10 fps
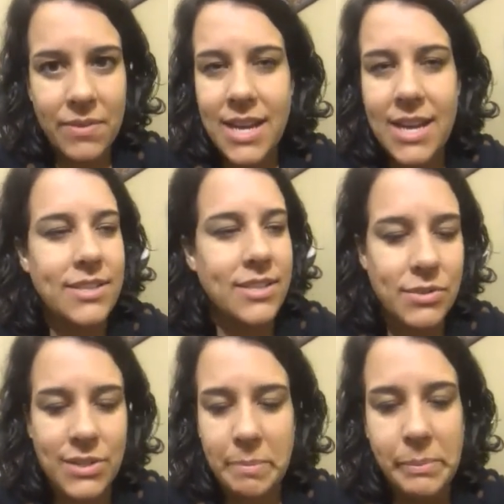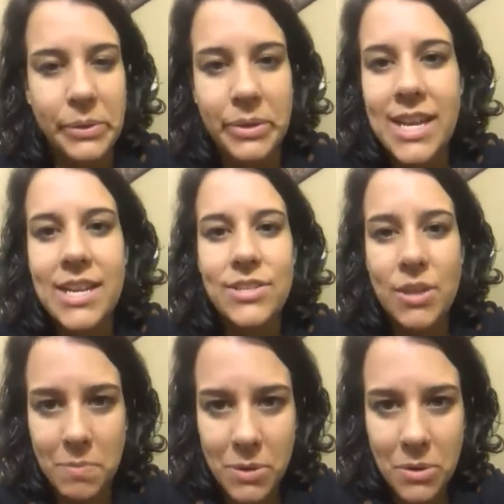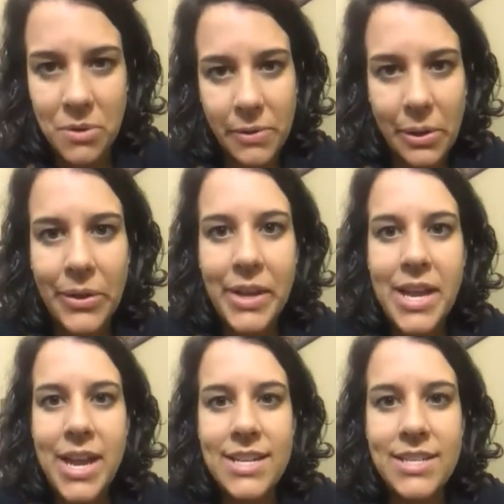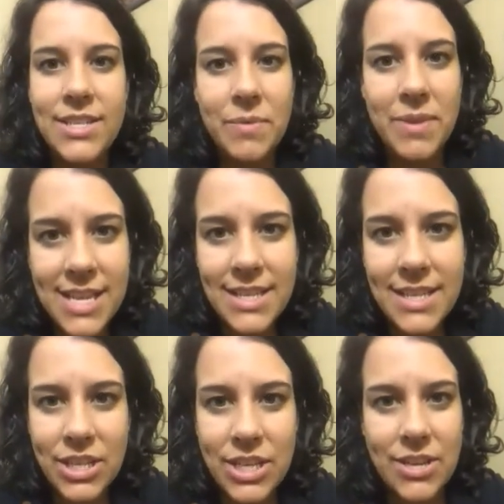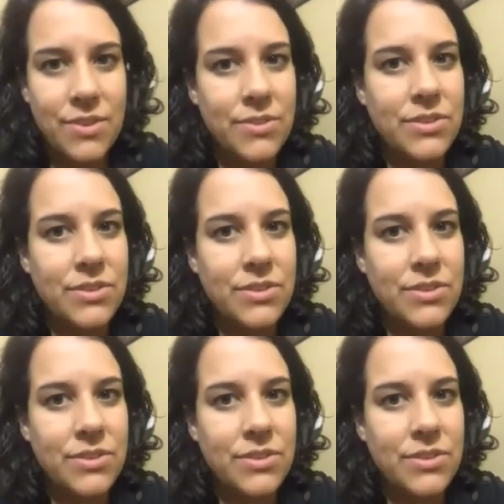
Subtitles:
It is so simple. It is so beautiful and so easy to use.